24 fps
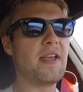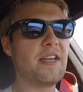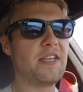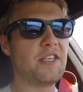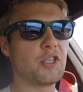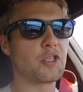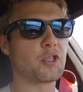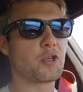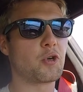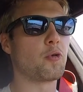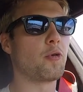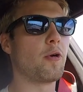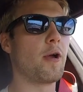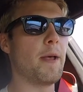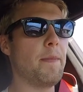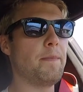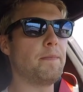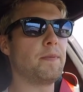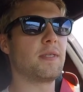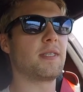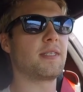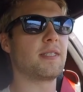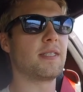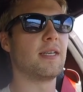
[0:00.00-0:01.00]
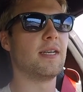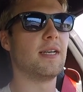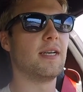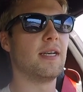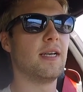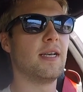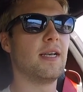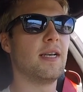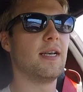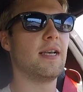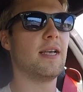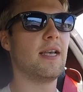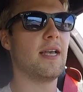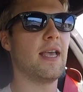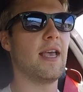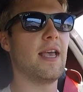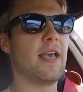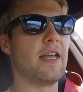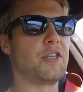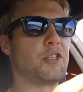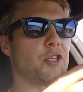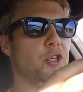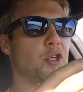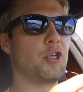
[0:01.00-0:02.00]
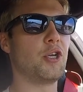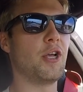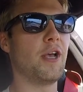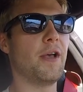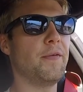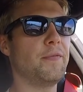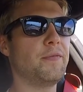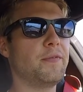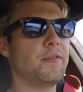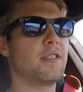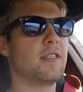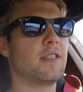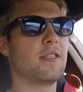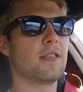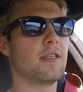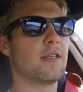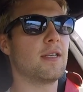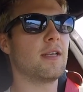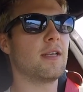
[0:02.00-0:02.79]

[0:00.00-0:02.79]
it just grips, it shifts.